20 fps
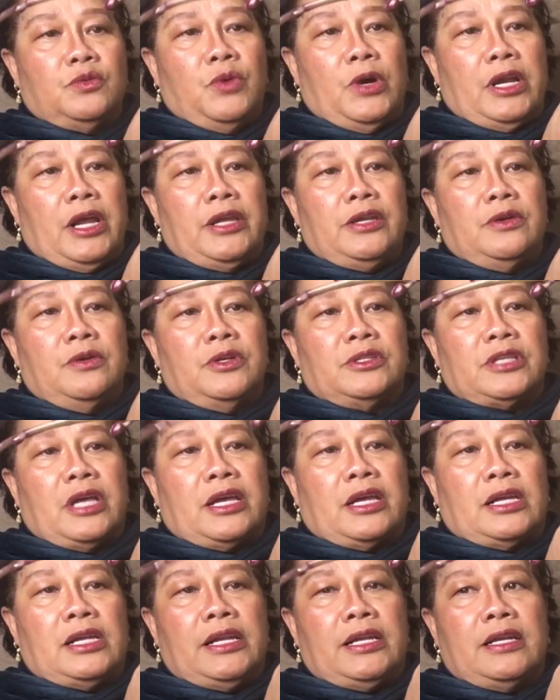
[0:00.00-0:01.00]
what I do is I
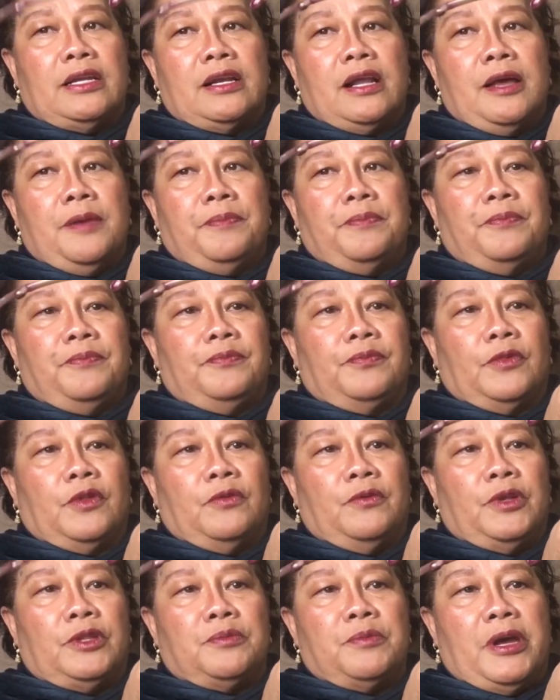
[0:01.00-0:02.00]
clean it up
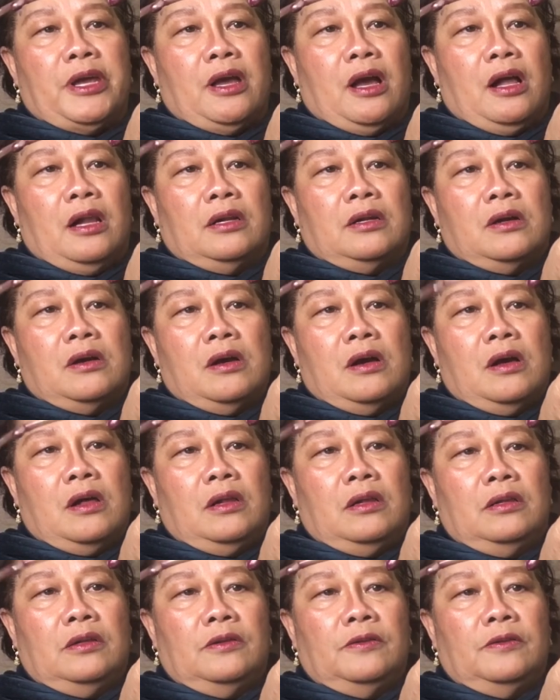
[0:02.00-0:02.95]
with my alcohol,